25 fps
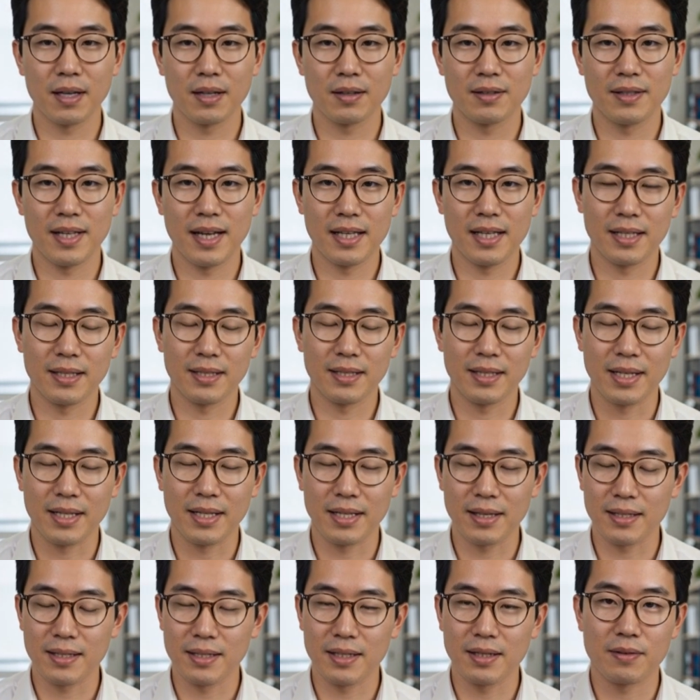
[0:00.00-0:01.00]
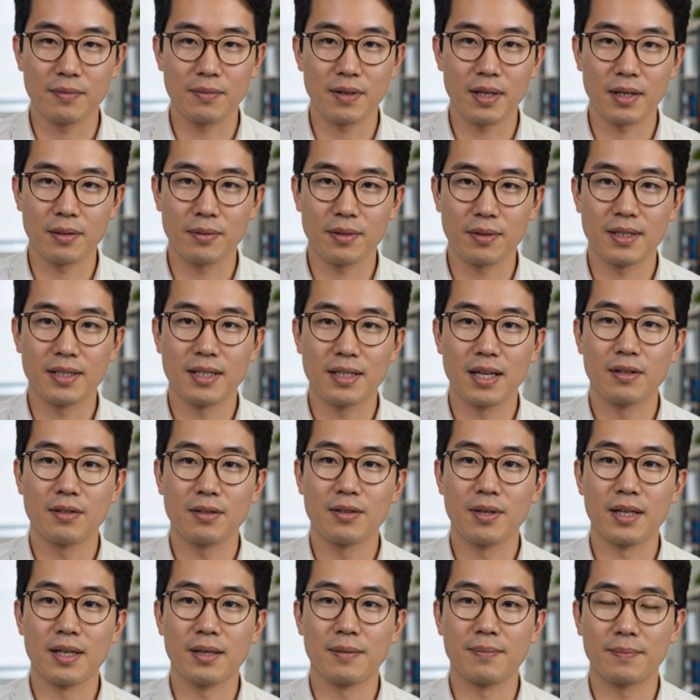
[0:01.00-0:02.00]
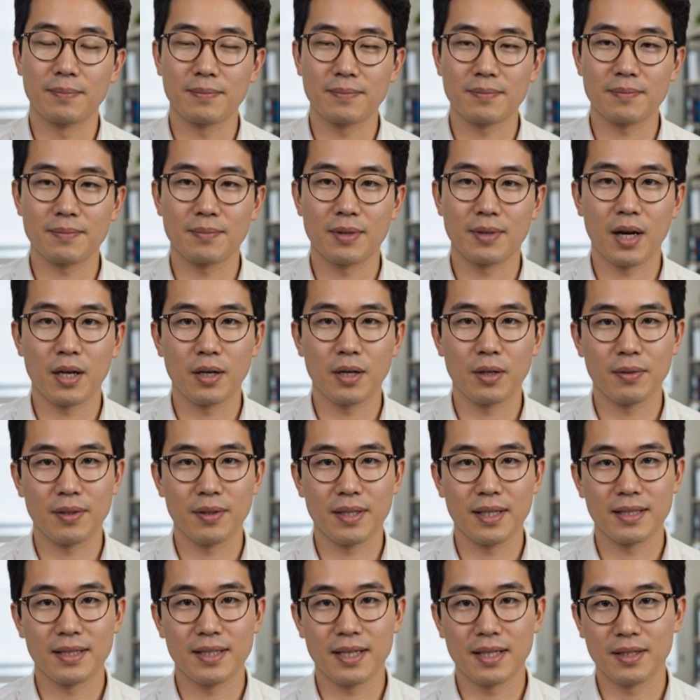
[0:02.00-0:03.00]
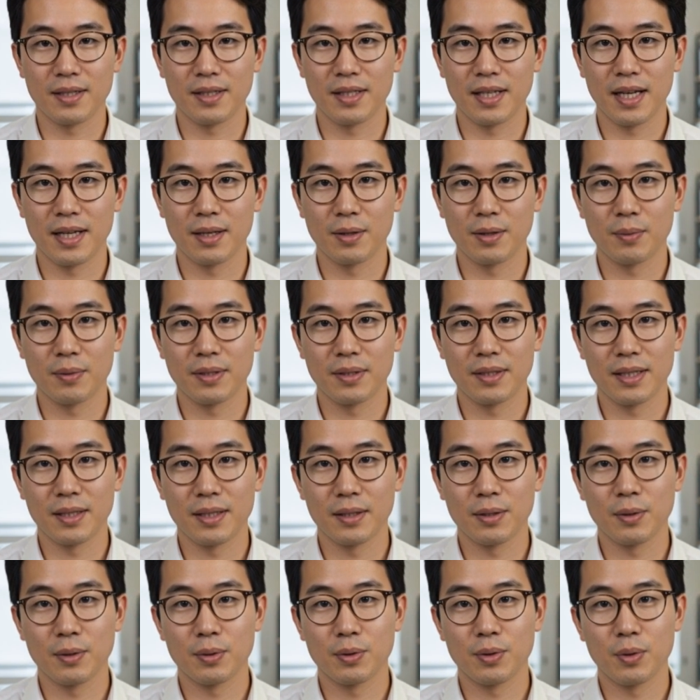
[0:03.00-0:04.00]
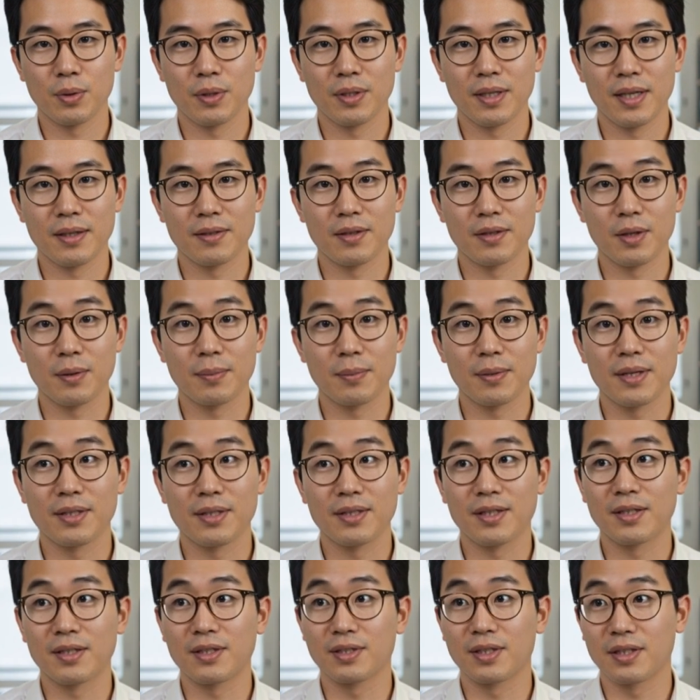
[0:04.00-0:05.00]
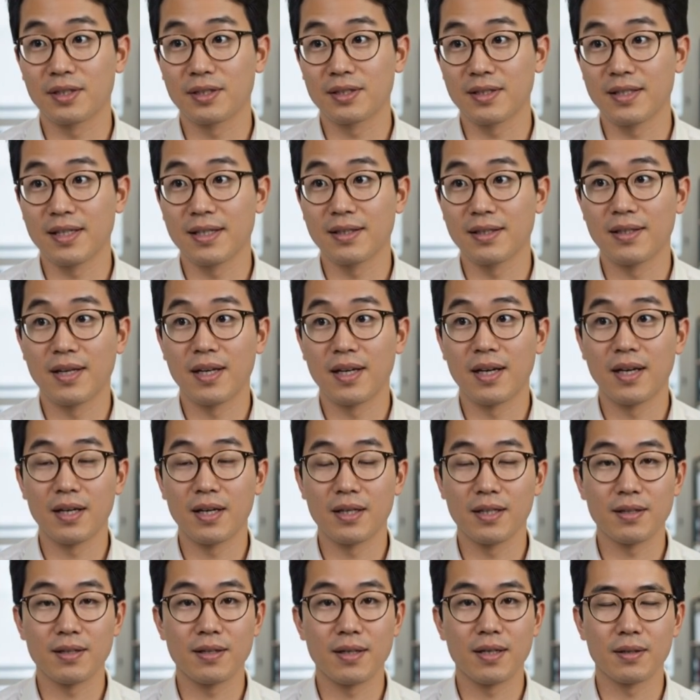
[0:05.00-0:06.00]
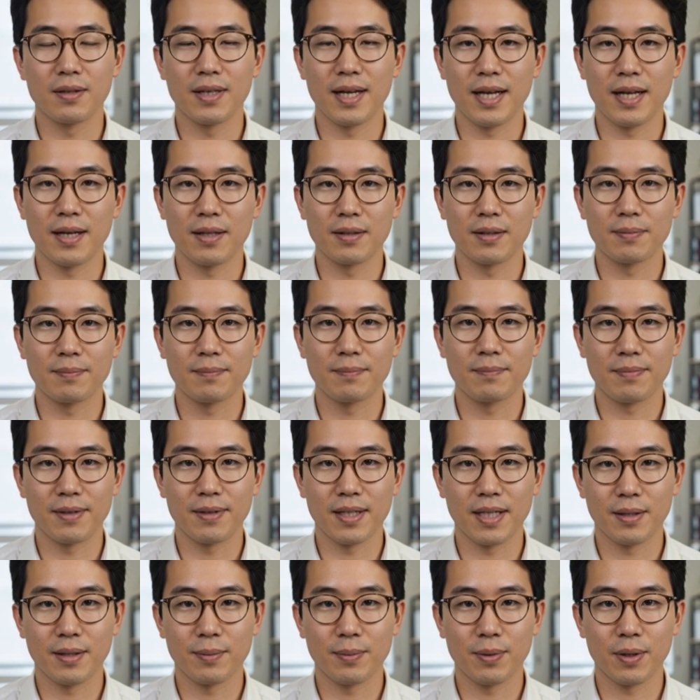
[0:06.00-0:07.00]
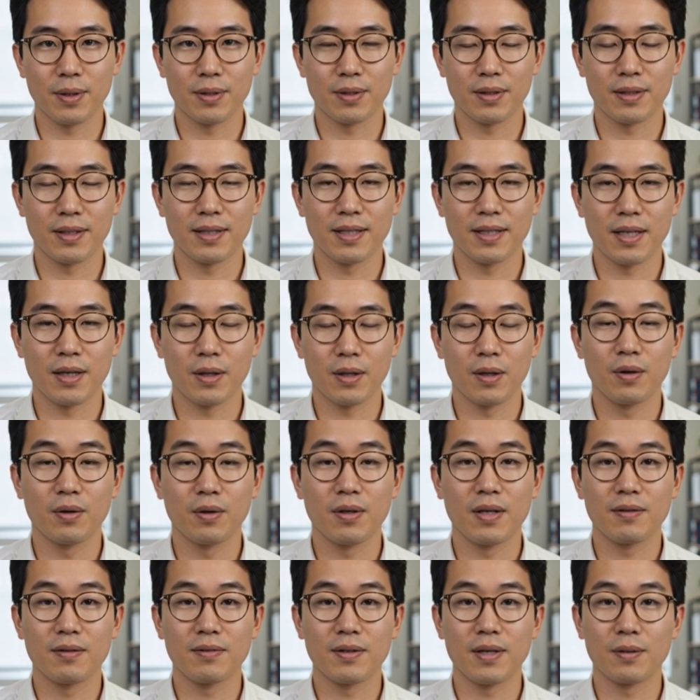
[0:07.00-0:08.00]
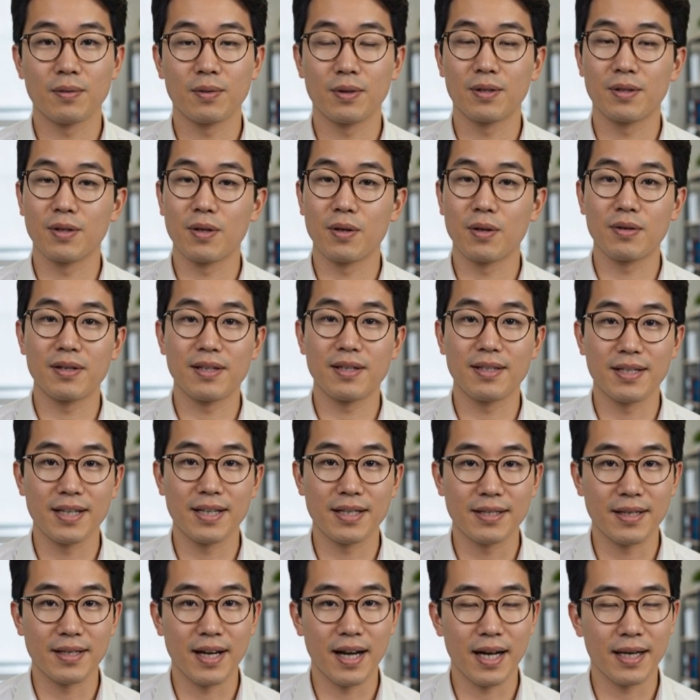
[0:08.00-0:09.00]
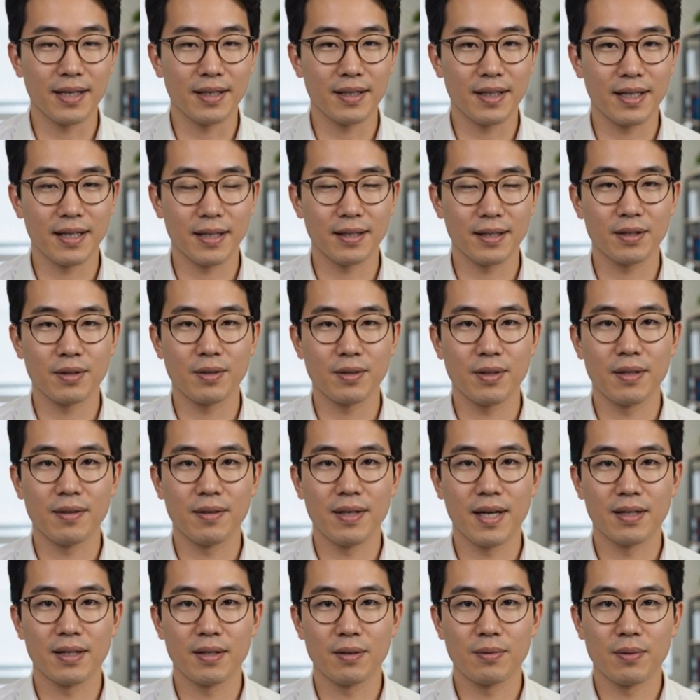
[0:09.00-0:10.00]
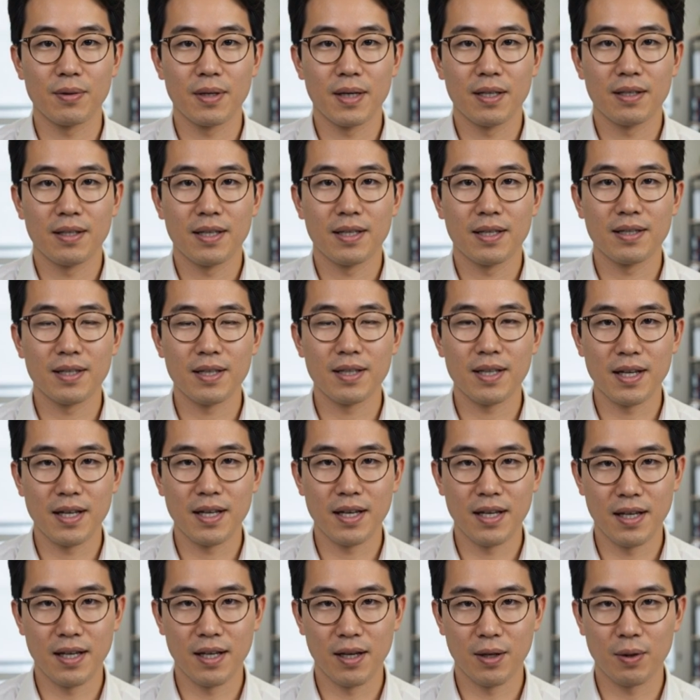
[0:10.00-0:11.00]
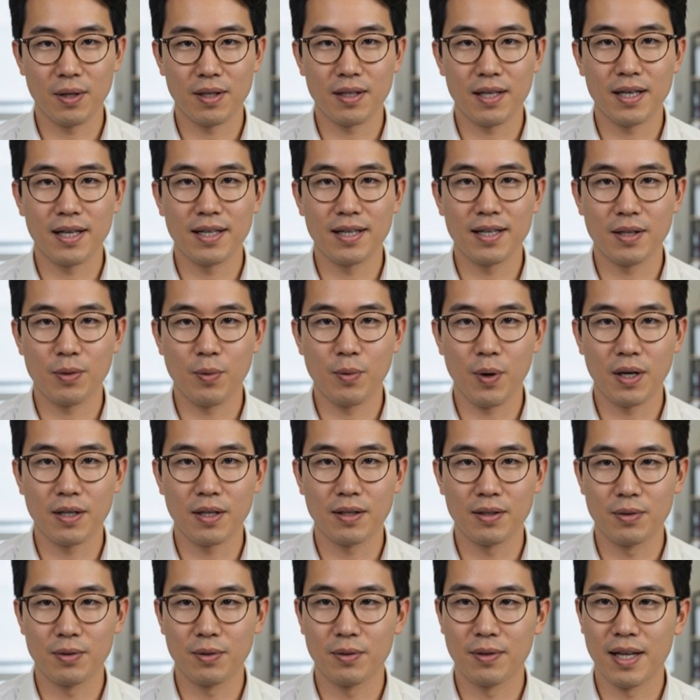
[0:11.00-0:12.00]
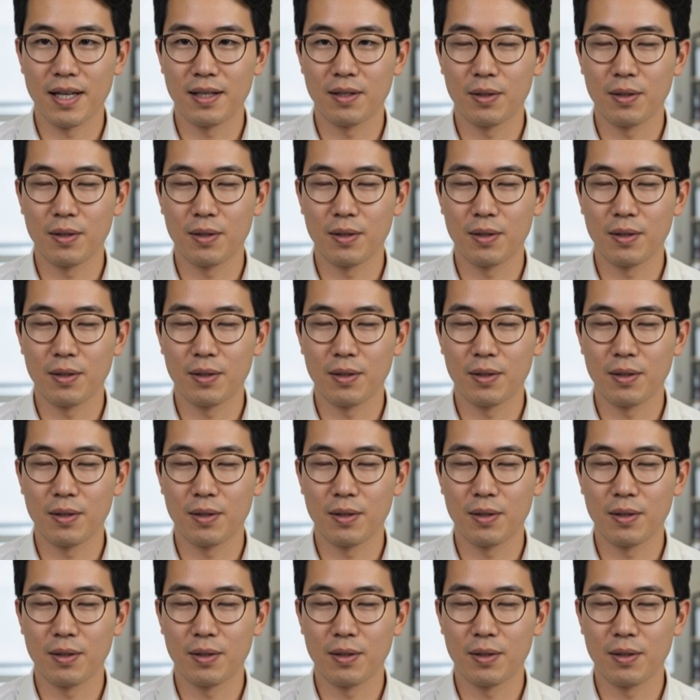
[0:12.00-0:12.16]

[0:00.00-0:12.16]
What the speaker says: of that is a confirmed discovery. All of it is a genuinely new door left open in a search that, until now, has produced 0 confirmed results in the entire history of exomoon hunting. Whether anything walks through that